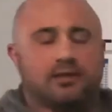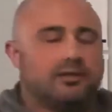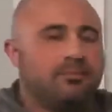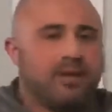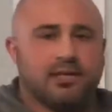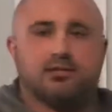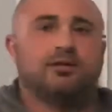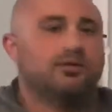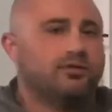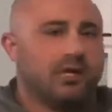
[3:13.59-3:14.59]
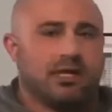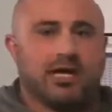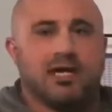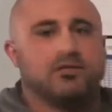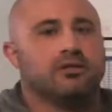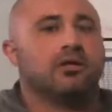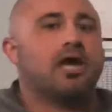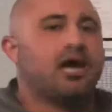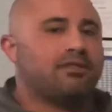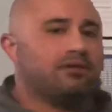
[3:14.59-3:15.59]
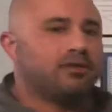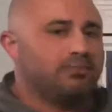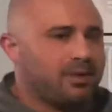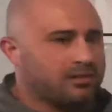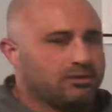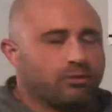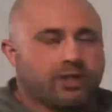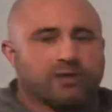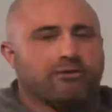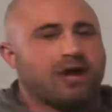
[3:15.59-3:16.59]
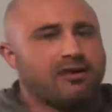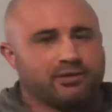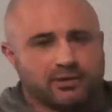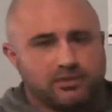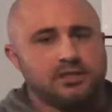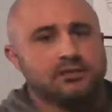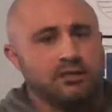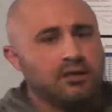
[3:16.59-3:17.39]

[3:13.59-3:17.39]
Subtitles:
depends on the training age of the athlete, depends on where they're at in their season,